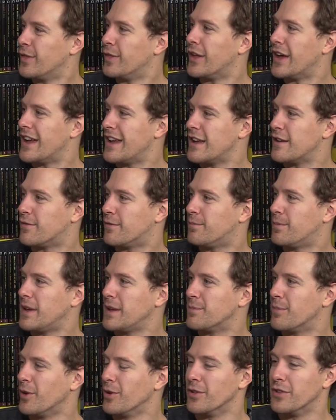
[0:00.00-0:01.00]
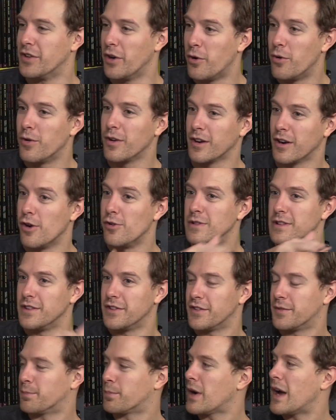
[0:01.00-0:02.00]
that if people don't go and
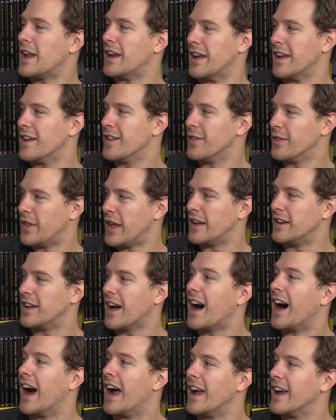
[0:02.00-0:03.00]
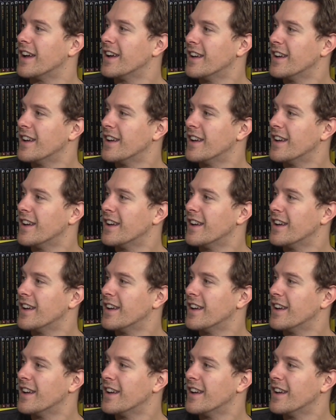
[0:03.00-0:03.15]
spread it, they die.